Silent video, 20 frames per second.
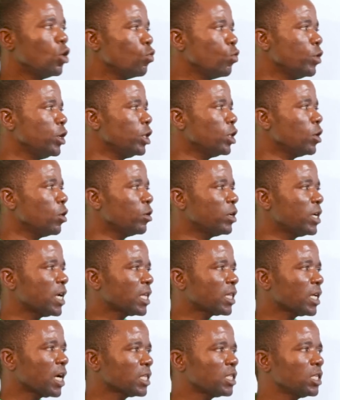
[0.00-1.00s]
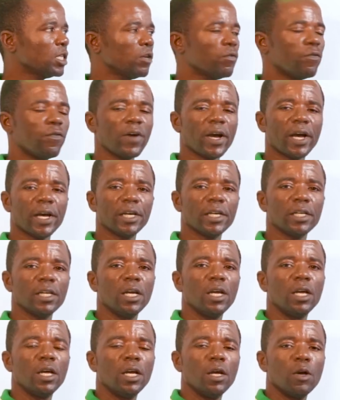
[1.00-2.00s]
We know that acidified
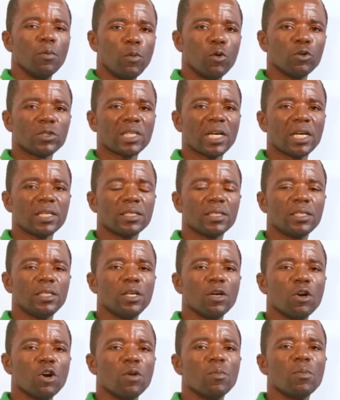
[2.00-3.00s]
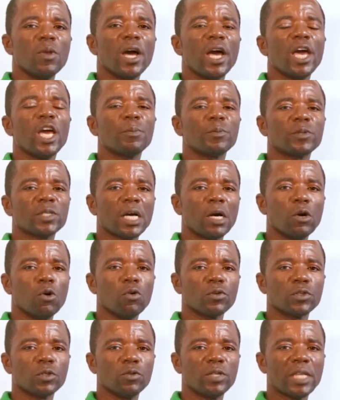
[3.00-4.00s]
potassium
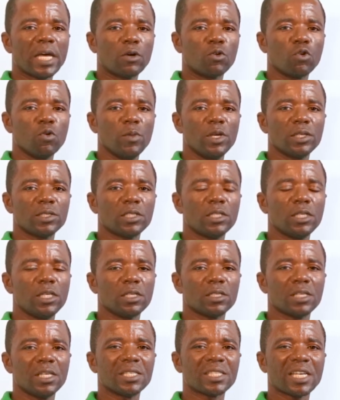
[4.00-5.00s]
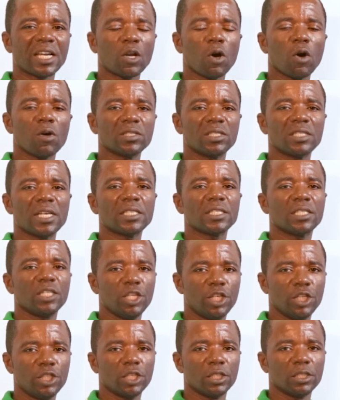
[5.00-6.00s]
heptaoxodichromate 6 is an oxidizing
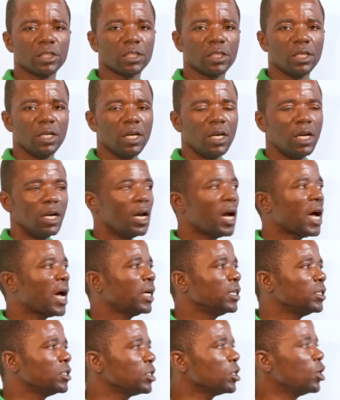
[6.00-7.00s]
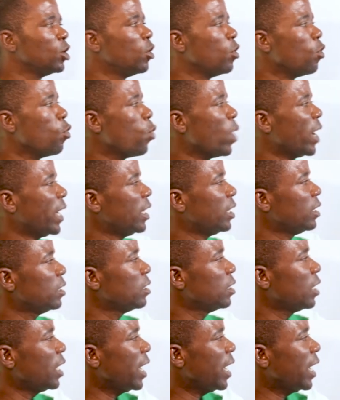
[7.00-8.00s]
agent. And when
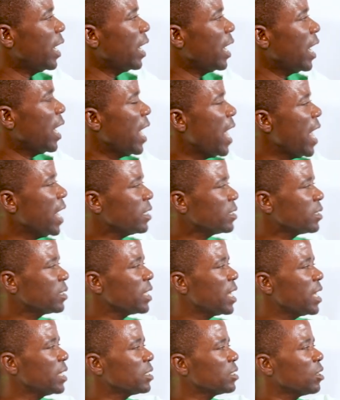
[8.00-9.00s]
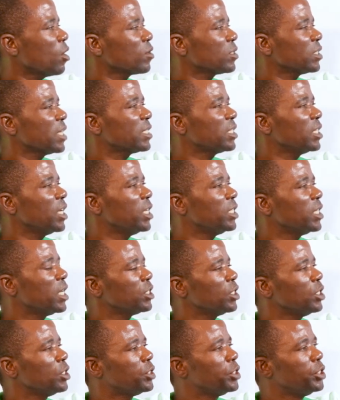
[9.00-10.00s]
excess oxidizing
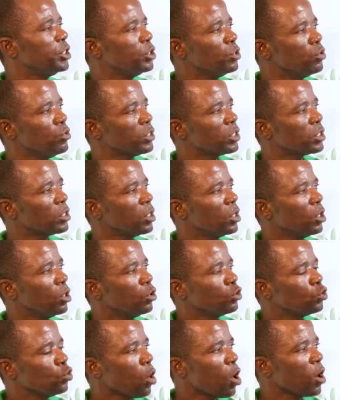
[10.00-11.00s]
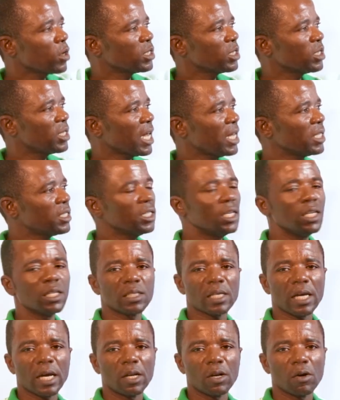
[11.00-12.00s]
agent is used to oxidize
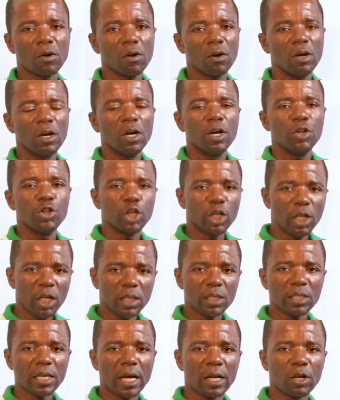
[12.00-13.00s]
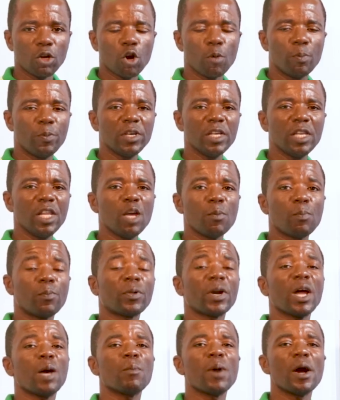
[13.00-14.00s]
ethanol, the ethanol, being a
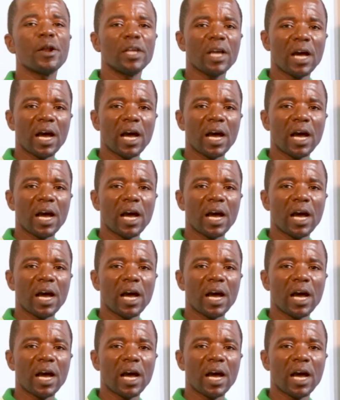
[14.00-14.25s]
primary